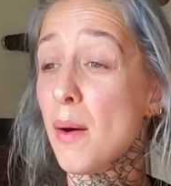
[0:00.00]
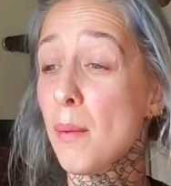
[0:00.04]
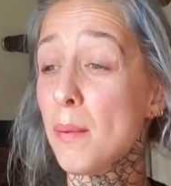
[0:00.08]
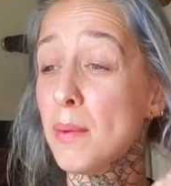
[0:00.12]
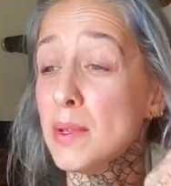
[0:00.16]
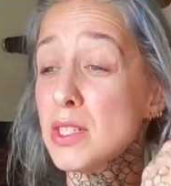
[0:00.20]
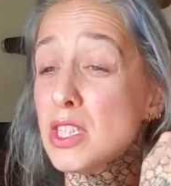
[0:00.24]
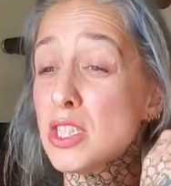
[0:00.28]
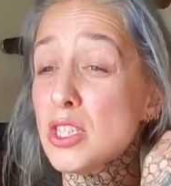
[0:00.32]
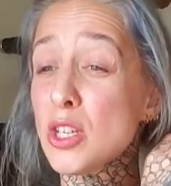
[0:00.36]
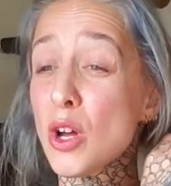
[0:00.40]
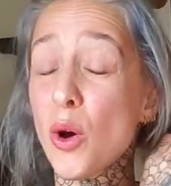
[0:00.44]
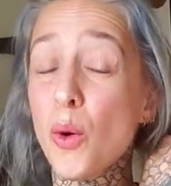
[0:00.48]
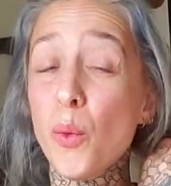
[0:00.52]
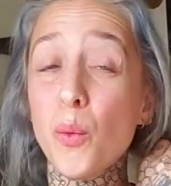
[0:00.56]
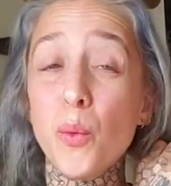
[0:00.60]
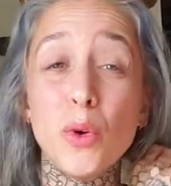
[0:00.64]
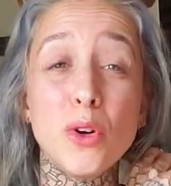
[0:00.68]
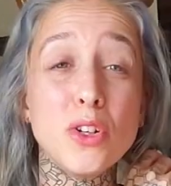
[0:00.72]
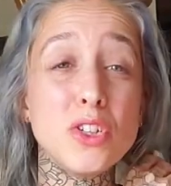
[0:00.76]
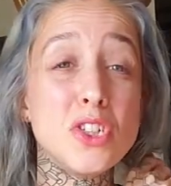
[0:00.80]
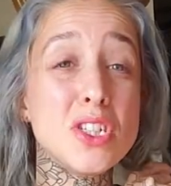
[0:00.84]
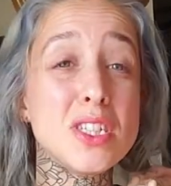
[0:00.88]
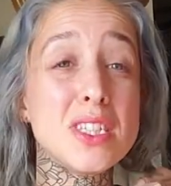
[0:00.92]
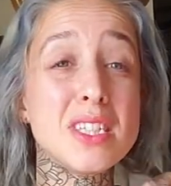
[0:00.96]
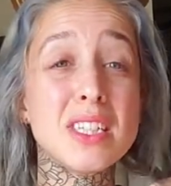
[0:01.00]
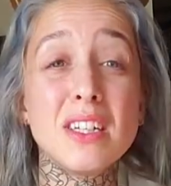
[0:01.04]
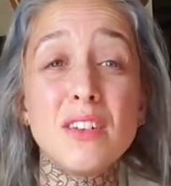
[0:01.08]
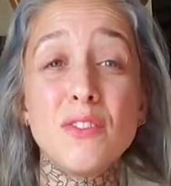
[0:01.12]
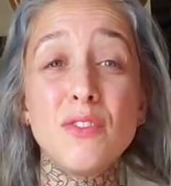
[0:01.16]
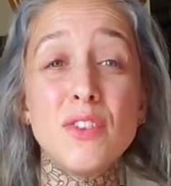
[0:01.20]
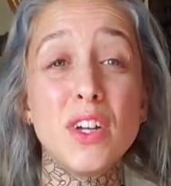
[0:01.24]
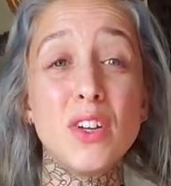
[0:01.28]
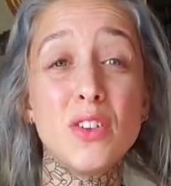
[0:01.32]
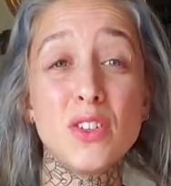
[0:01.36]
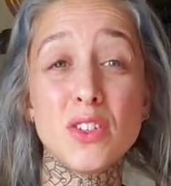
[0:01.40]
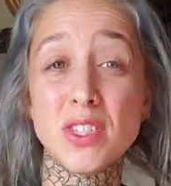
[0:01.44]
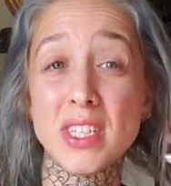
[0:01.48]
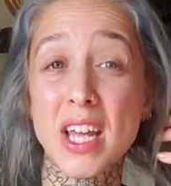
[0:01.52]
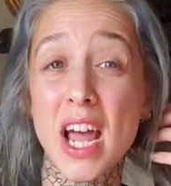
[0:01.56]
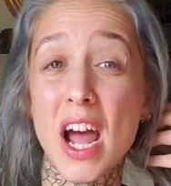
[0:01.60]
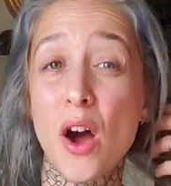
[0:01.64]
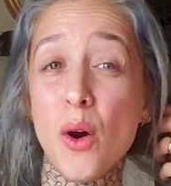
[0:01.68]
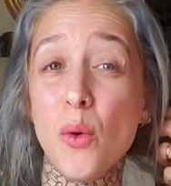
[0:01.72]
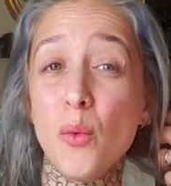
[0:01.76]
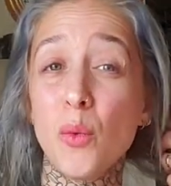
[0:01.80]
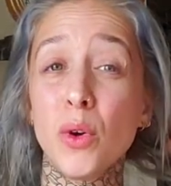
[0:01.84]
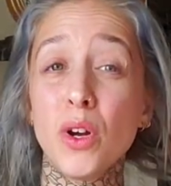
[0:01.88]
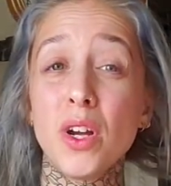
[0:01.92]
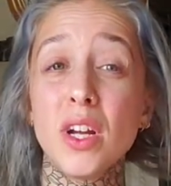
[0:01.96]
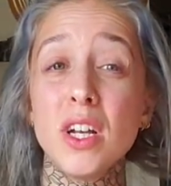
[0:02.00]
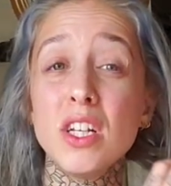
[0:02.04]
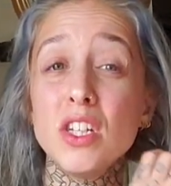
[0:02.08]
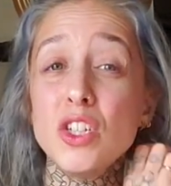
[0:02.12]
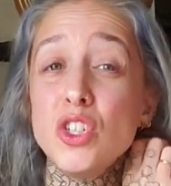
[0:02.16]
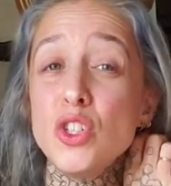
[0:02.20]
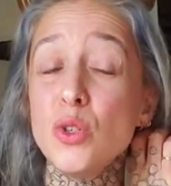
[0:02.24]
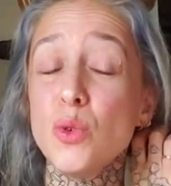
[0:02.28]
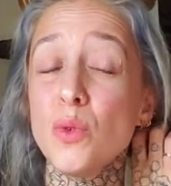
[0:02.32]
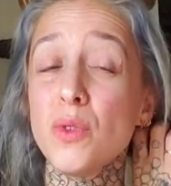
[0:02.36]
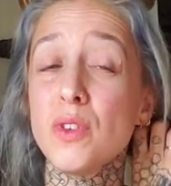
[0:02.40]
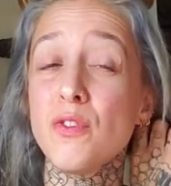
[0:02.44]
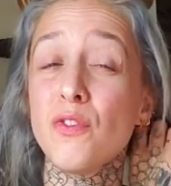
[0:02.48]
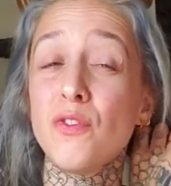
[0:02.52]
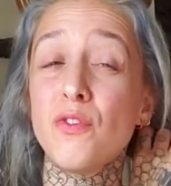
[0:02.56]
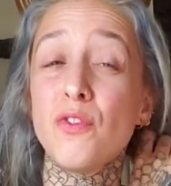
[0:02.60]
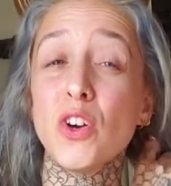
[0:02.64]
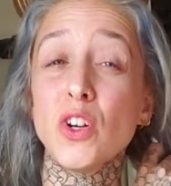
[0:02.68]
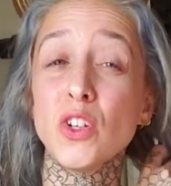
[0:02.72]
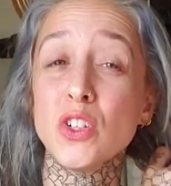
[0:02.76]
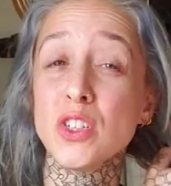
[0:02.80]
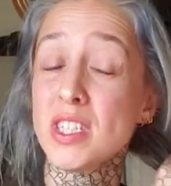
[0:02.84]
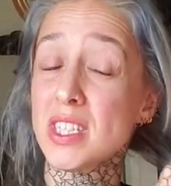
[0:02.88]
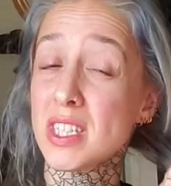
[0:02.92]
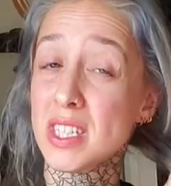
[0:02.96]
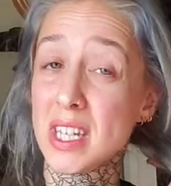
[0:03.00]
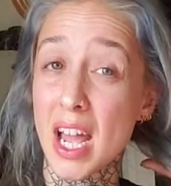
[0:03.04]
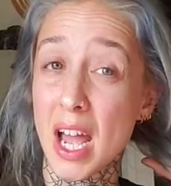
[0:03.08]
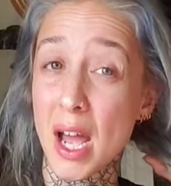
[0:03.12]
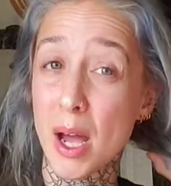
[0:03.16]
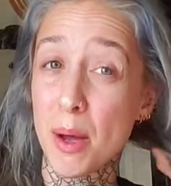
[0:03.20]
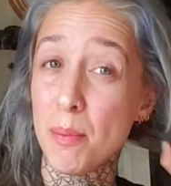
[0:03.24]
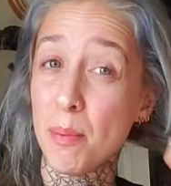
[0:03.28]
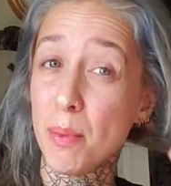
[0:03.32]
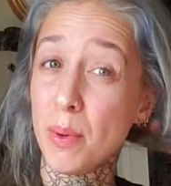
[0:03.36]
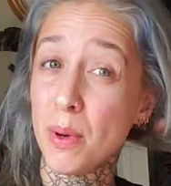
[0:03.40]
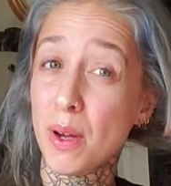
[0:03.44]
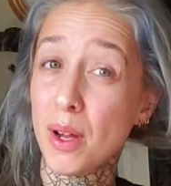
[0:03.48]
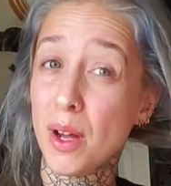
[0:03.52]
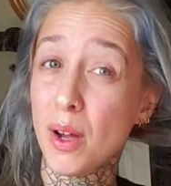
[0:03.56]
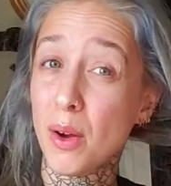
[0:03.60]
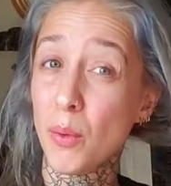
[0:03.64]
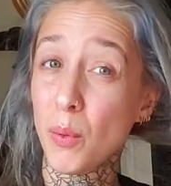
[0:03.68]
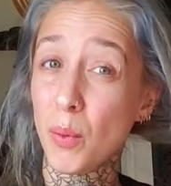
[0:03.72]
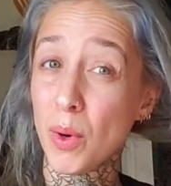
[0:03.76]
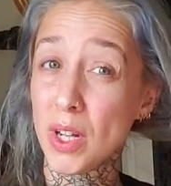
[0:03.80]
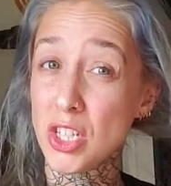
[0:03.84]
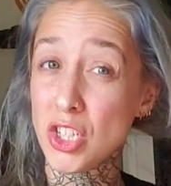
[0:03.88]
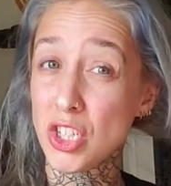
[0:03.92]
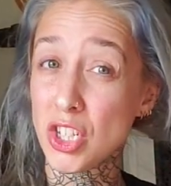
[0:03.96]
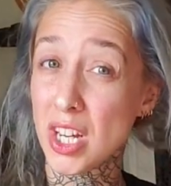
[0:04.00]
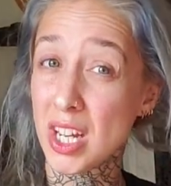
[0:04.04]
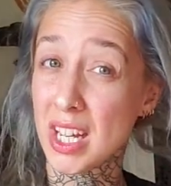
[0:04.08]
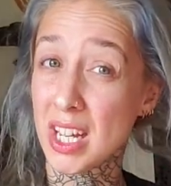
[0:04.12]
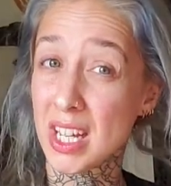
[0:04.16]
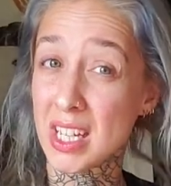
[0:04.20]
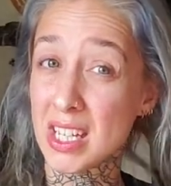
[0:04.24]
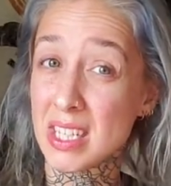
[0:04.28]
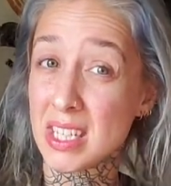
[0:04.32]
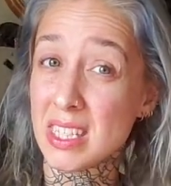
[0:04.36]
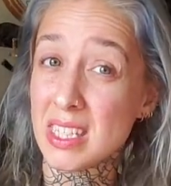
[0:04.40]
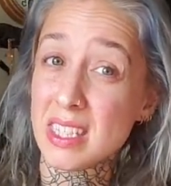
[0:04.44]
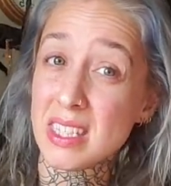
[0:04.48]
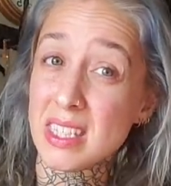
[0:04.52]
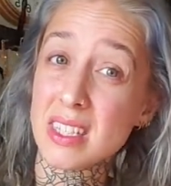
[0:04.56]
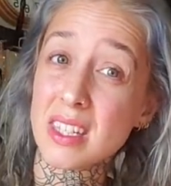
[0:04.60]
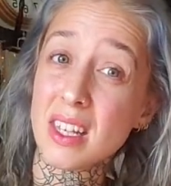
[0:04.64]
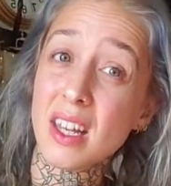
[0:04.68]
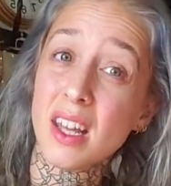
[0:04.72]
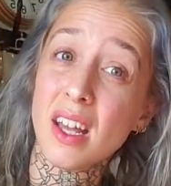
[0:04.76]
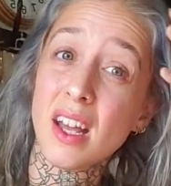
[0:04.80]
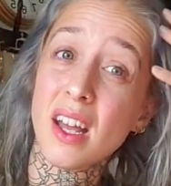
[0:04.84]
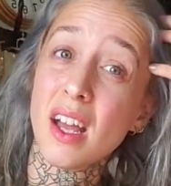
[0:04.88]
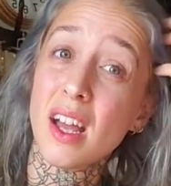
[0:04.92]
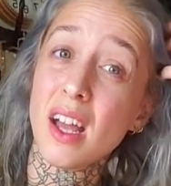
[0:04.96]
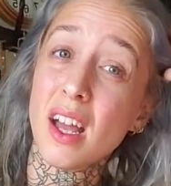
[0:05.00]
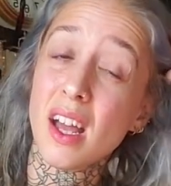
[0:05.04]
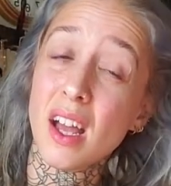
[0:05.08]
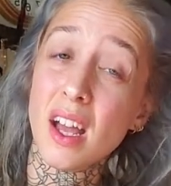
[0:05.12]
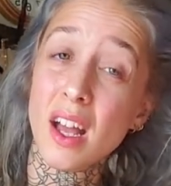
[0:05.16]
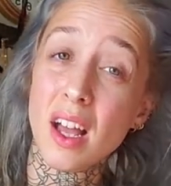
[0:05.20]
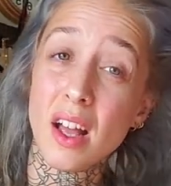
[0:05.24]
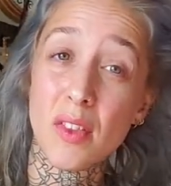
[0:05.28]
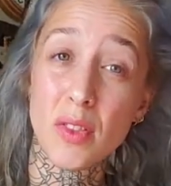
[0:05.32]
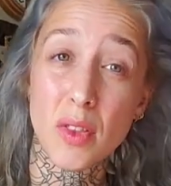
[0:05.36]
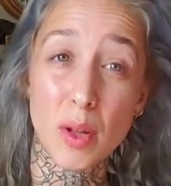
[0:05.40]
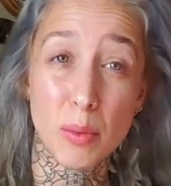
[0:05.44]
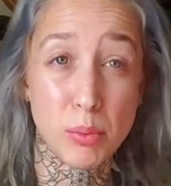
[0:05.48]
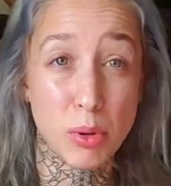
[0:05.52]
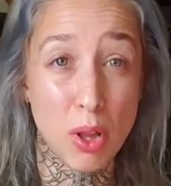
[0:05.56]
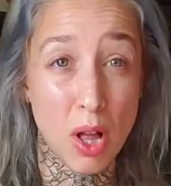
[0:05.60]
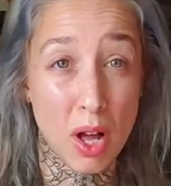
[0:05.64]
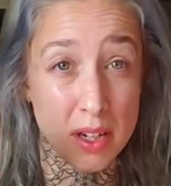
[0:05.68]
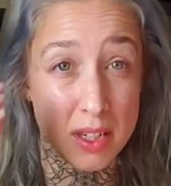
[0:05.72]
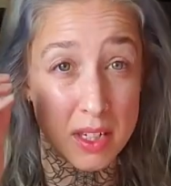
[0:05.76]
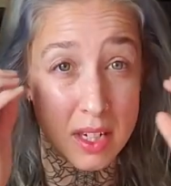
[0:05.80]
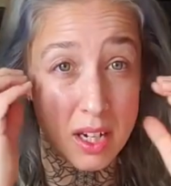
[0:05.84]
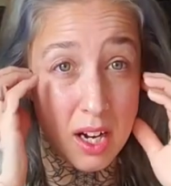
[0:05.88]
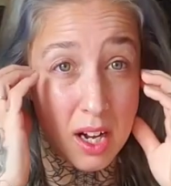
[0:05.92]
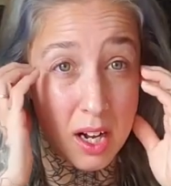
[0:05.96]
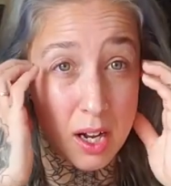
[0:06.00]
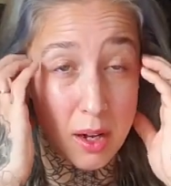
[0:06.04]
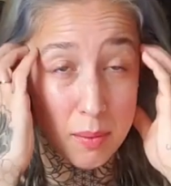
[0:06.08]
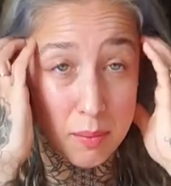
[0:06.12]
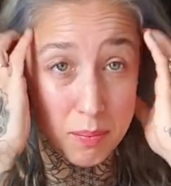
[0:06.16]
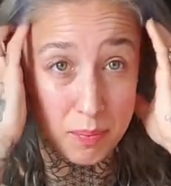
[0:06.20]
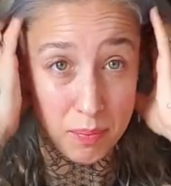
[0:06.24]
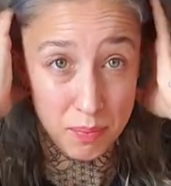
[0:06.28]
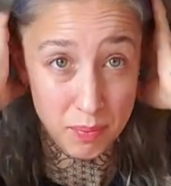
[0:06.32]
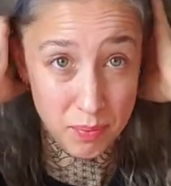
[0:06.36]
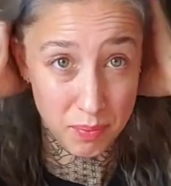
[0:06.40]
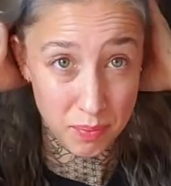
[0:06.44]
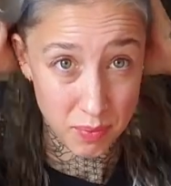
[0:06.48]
So we're just going to figure this out. We're going to do the first step, which is the blonded up.